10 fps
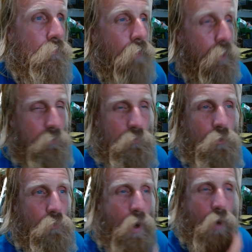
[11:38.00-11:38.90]
I don't
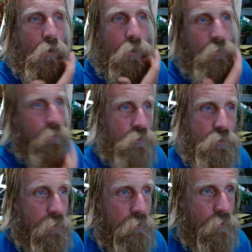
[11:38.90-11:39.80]
know how good their
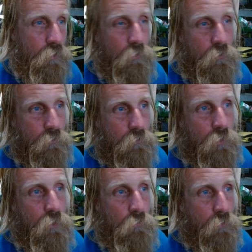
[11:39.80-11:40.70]
studies are or
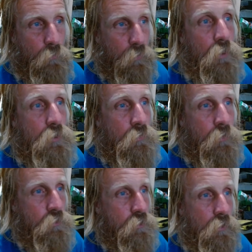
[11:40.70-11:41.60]
how comprehensive
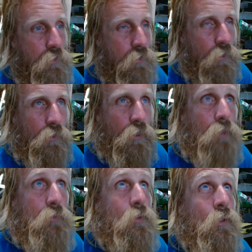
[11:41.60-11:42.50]
their studies are.
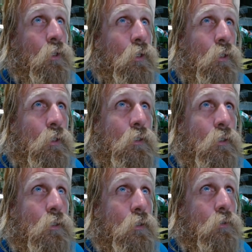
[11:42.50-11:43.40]
I
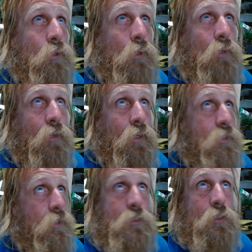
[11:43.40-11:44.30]
don't have
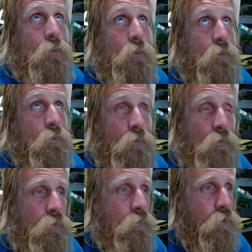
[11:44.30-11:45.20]
access to the
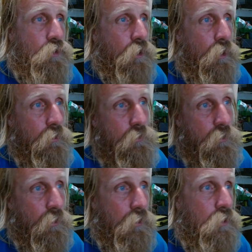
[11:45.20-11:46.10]
educated
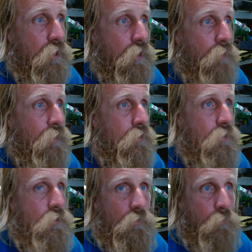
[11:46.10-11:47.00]
studies
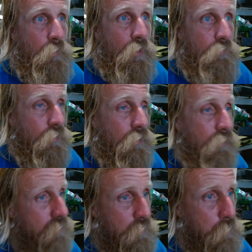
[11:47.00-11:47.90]
databases. You have to pay for that.
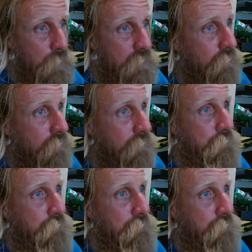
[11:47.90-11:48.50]
It's expensive.